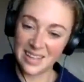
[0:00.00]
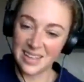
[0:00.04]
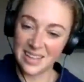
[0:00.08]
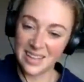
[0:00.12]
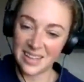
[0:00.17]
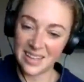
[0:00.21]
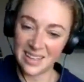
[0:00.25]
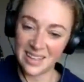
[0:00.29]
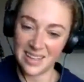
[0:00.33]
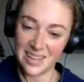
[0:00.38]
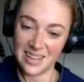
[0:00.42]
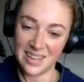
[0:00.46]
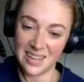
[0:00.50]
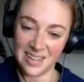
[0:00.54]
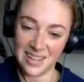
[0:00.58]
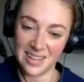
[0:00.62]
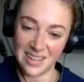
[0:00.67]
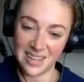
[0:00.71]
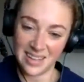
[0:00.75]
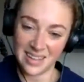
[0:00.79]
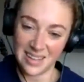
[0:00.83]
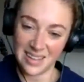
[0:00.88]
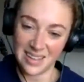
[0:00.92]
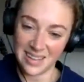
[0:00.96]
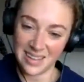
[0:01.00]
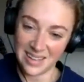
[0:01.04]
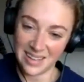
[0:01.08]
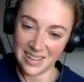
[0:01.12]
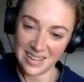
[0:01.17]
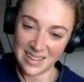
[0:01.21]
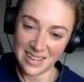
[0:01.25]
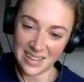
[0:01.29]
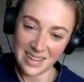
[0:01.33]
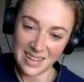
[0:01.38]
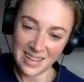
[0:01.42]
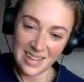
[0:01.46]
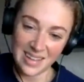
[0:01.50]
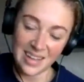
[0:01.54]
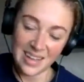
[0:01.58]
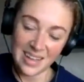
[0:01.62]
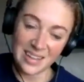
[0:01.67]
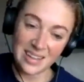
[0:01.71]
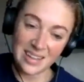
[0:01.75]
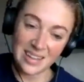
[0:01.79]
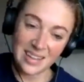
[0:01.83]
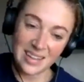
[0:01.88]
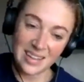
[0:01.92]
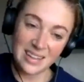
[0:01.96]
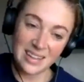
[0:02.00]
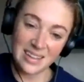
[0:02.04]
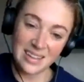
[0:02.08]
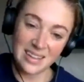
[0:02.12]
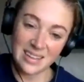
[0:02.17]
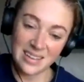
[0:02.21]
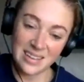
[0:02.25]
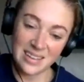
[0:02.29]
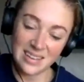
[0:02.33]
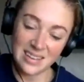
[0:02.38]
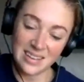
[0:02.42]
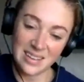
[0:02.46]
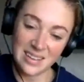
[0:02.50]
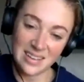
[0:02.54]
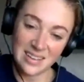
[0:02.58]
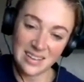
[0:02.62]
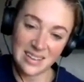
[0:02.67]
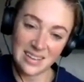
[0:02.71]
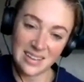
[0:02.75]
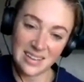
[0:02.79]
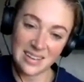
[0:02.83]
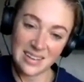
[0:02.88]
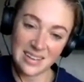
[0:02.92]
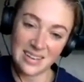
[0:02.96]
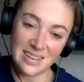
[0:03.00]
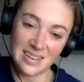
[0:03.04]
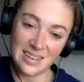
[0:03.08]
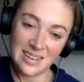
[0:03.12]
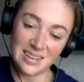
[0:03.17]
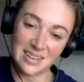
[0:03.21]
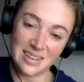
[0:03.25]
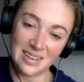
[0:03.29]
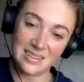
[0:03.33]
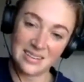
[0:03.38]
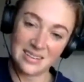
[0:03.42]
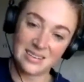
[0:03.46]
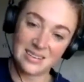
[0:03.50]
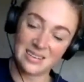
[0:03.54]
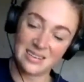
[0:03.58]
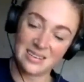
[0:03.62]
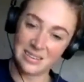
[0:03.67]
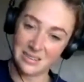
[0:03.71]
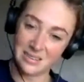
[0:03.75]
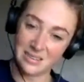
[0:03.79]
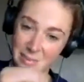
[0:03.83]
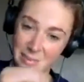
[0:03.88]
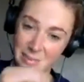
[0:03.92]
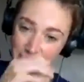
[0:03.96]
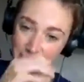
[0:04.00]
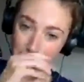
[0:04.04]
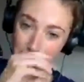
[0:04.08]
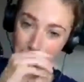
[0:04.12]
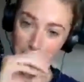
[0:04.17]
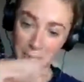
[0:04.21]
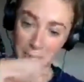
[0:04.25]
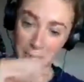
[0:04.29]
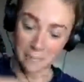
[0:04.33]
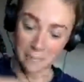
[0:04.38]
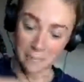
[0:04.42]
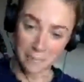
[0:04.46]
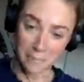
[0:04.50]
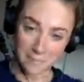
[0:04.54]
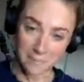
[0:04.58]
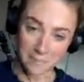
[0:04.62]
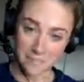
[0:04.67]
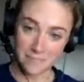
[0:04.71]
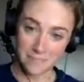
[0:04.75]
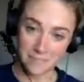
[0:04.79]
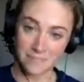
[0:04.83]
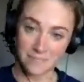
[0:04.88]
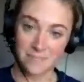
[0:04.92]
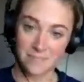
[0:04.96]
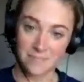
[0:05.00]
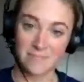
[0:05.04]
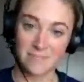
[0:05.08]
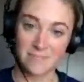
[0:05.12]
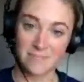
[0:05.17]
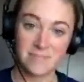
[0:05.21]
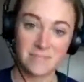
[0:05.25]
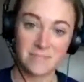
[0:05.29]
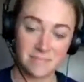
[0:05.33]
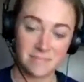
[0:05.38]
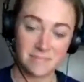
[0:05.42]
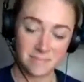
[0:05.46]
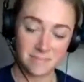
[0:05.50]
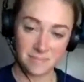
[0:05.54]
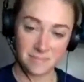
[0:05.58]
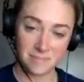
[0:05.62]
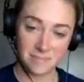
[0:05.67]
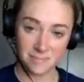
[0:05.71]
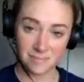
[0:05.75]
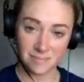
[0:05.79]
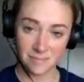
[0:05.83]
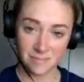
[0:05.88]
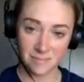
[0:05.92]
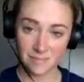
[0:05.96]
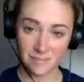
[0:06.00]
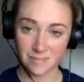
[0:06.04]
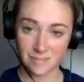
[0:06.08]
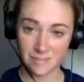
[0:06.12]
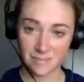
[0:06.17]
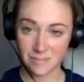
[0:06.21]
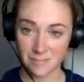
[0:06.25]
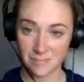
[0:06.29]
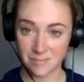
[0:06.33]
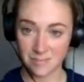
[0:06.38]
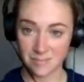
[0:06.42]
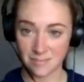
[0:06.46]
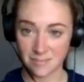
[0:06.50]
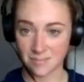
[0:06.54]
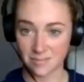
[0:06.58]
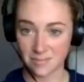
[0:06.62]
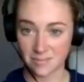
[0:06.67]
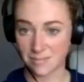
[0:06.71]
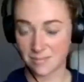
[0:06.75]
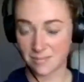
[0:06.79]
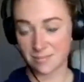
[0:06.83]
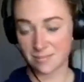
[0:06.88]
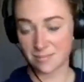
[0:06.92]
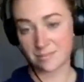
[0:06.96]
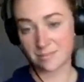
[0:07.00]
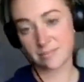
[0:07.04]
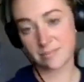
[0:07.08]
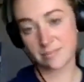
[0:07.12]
(not speaking)